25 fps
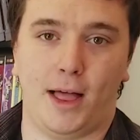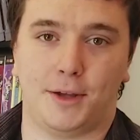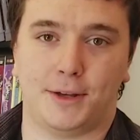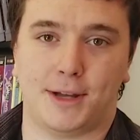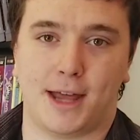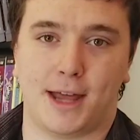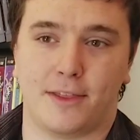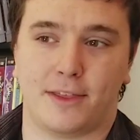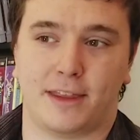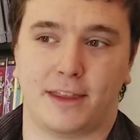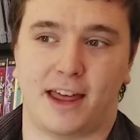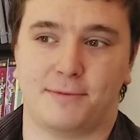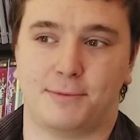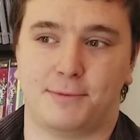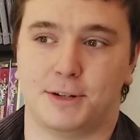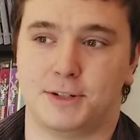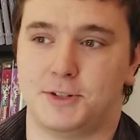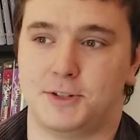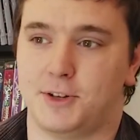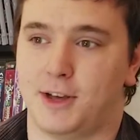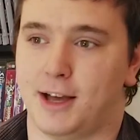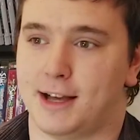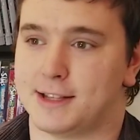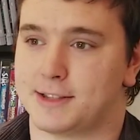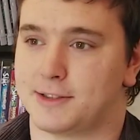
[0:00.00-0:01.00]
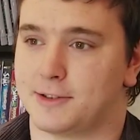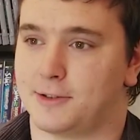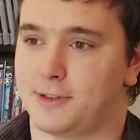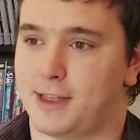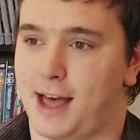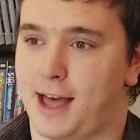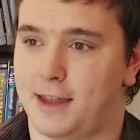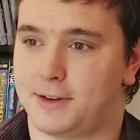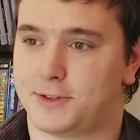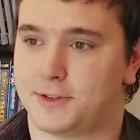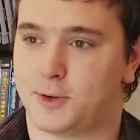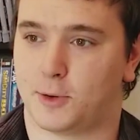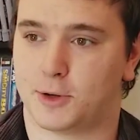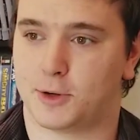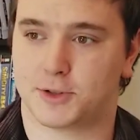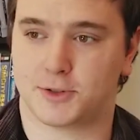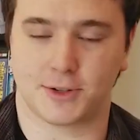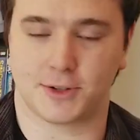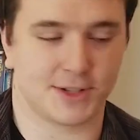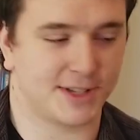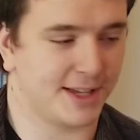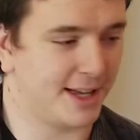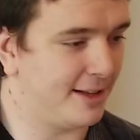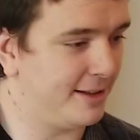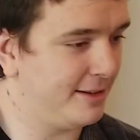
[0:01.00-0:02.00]
Well, now that I put you guys through that
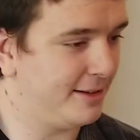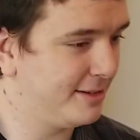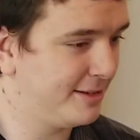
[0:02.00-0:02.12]
torturous